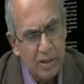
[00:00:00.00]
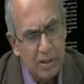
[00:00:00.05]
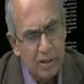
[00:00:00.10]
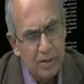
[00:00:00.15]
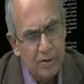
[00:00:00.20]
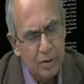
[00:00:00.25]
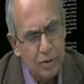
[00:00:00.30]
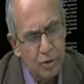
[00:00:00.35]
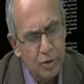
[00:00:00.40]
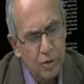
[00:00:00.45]

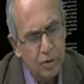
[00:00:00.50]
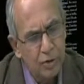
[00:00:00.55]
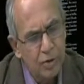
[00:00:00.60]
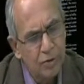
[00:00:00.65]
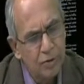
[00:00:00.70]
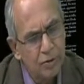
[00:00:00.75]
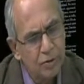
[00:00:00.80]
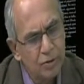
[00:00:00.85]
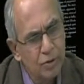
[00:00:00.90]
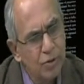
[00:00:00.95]

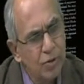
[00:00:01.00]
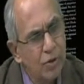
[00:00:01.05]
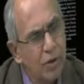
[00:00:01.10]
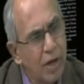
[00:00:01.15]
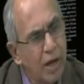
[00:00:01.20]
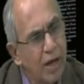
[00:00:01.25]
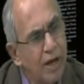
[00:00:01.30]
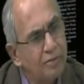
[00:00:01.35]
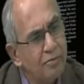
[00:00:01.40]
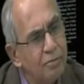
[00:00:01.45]
So
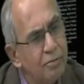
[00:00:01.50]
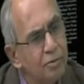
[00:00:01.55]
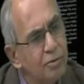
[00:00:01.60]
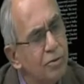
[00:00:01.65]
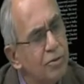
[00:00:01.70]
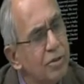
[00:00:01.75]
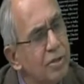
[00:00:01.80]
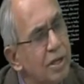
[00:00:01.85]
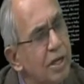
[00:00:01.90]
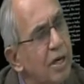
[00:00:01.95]
I have
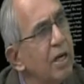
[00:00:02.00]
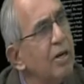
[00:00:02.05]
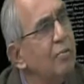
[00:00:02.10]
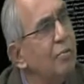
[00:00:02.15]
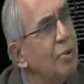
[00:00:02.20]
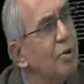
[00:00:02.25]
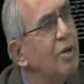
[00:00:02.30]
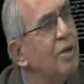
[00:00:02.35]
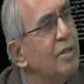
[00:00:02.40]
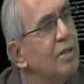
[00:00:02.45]
used their
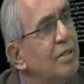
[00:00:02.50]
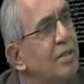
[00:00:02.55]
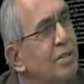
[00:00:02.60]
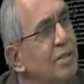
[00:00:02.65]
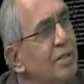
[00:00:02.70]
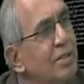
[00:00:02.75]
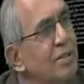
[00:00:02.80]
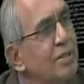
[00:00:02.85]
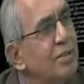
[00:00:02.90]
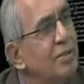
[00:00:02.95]
words,
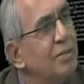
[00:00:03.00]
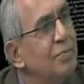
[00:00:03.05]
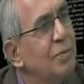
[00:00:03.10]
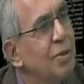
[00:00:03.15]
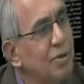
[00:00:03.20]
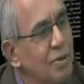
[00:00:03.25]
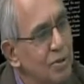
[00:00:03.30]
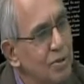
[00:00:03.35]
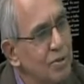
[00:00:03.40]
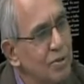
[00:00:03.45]

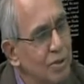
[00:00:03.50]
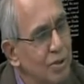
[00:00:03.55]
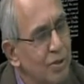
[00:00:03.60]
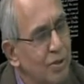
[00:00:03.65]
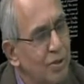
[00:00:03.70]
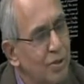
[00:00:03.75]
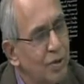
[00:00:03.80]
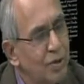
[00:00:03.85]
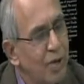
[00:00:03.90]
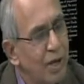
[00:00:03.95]
because
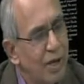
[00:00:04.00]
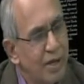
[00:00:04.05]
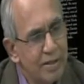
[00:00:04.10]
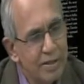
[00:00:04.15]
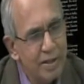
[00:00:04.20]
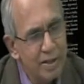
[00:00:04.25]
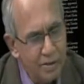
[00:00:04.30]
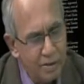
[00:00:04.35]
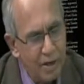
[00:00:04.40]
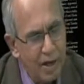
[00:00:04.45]
as
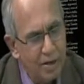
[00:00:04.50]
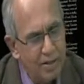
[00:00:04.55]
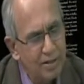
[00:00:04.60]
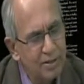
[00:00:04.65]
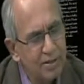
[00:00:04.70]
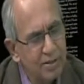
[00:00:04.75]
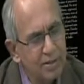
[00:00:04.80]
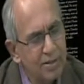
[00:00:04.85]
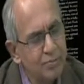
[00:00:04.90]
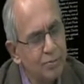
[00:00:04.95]
I write
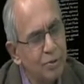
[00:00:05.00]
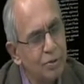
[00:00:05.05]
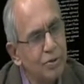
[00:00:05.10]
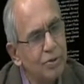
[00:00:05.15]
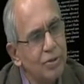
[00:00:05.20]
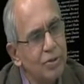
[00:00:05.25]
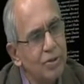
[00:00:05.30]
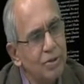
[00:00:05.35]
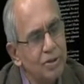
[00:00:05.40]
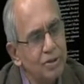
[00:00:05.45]
in this
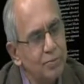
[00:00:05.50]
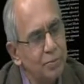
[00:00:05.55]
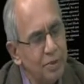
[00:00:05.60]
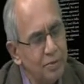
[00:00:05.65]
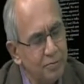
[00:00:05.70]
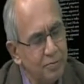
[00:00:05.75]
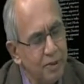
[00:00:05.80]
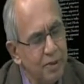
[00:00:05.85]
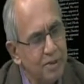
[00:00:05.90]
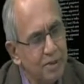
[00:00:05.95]
book, in the
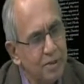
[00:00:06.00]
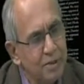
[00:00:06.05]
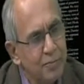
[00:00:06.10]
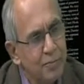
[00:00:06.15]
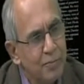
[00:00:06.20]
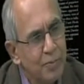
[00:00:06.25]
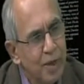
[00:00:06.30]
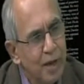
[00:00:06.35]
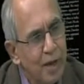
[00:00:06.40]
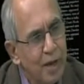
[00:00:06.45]
preface,
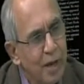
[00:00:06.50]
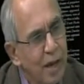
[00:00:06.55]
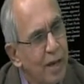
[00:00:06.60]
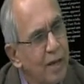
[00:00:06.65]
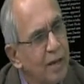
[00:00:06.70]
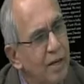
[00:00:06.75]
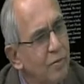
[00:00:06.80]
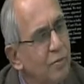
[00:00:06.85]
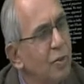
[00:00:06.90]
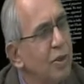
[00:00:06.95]
I
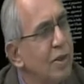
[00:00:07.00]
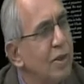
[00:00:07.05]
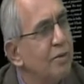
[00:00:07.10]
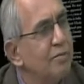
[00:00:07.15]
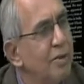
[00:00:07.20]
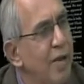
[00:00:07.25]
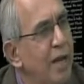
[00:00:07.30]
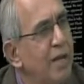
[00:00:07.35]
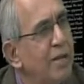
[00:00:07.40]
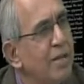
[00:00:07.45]
had one
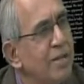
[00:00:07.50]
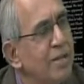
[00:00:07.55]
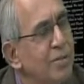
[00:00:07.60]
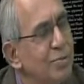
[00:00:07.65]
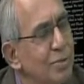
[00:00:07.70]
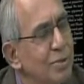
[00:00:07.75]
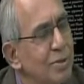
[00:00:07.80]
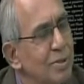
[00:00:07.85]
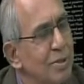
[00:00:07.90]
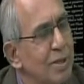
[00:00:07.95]
advantage
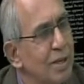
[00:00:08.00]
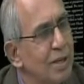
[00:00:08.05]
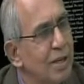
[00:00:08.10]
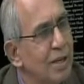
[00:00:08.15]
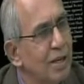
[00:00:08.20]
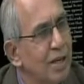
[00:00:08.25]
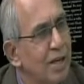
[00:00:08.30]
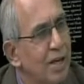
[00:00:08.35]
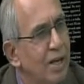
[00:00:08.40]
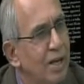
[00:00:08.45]
was that
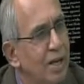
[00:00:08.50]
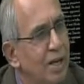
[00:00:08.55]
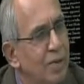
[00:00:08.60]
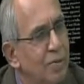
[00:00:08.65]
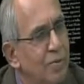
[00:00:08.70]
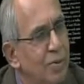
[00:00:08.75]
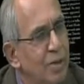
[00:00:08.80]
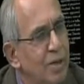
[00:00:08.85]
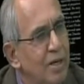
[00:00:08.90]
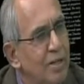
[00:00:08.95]

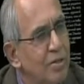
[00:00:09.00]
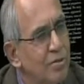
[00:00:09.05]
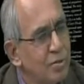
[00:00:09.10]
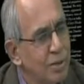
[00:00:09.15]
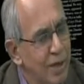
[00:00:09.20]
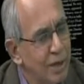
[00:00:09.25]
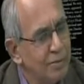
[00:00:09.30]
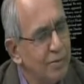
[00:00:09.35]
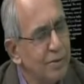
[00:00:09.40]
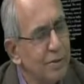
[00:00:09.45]
when I
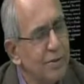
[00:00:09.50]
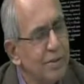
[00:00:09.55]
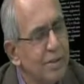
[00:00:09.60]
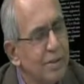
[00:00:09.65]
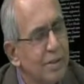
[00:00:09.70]
traveled